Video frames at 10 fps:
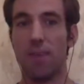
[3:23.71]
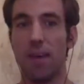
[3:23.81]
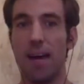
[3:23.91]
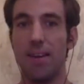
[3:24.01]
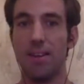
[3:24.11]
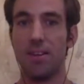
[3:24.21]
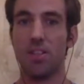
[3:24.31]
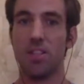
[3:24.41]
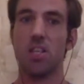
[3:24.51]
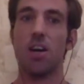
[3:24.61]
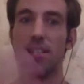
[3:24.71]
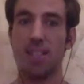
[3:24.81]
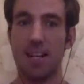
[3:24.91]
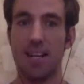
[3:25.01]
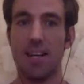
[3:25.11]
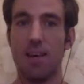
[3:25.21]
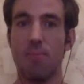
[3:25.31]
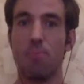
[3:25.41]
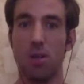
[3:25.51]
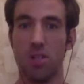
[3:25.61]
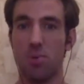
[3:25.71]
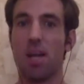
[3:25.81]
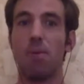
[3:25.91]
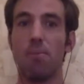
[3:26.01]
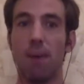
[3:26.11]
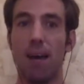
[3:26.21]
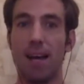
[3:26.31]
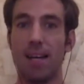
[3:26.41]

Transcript: and the skies cleared up, birds were coming back,